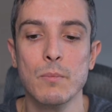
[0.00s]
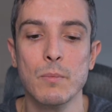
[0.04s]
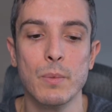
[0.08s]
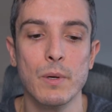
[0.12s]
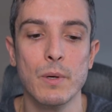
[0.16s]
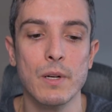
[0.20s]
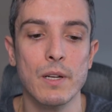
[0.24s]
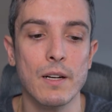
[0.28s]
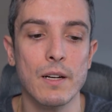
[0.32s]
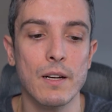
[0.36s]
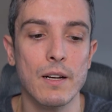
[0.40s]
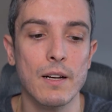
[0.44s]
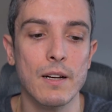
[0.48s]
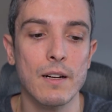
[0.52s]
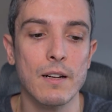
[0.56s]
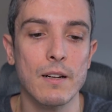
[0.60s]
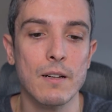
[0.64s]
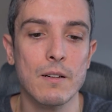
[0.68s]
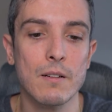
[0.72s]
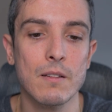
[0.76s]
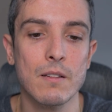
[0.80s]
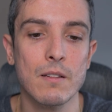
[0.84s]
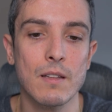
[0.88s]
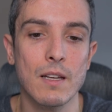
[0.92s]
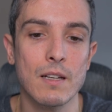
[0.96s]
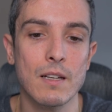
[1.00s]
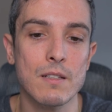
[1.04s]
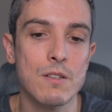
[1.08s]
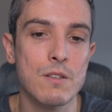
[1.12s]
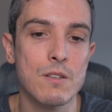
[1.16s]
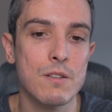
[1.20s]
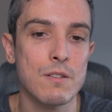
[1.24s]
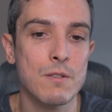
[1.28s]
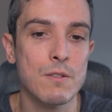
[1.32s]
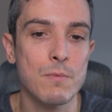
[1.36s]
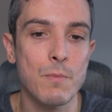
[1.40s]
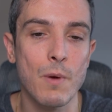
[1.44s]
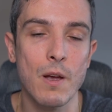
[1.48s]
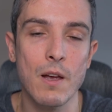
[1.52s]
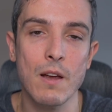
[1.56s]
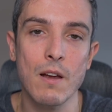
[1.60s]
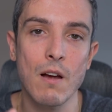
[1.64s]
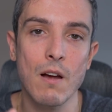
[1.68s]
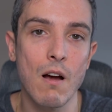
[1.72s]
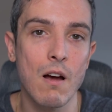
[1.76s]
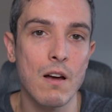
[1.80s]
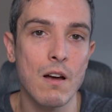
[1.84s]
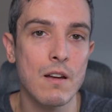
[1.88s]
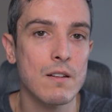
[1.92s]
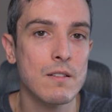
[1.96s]
But that's just my
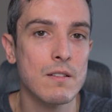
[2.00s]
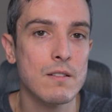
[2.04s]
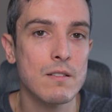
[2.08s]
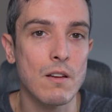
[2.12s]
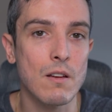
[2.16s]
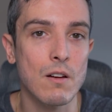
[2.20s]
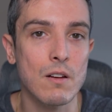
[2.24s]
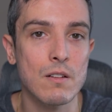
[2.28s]
honest,